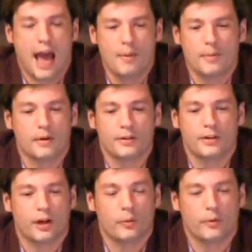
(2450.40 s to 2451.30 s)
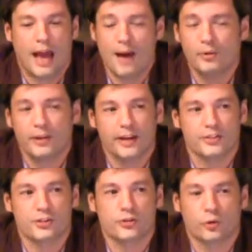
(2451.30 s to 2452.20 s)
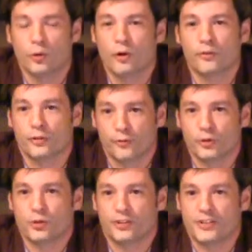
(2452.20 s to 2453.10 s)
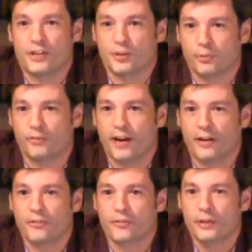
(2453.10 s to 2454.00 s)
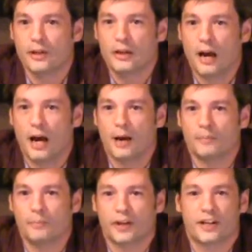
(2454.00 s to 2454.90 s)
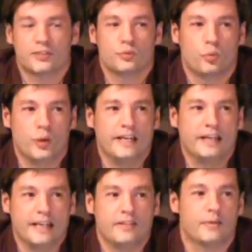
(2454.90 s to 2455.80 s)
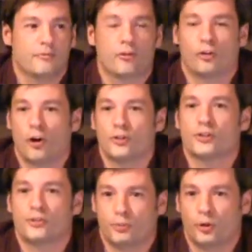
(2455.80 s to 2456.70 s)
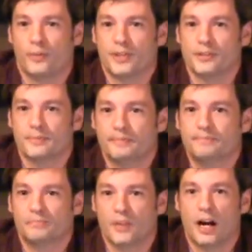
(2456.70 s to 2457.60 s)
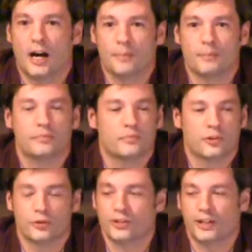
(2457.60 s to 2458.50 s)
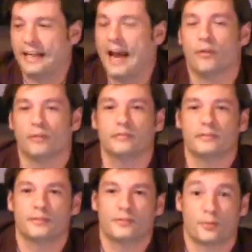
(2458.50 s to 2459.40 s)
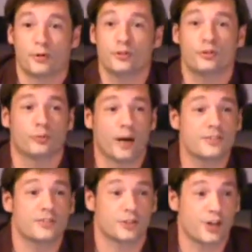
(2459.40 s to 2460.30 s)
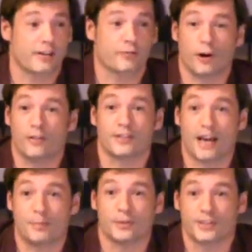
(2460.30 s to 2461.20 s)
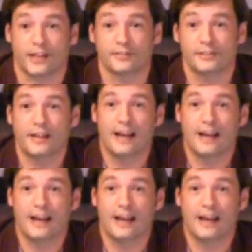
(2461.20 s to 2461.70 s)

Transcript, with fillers: App, uh, you know, Apple can't screw over the virtualization providers um, because we need them for large deployments. Um, there's an accountant, the person who writes the check for all this Apple stuff.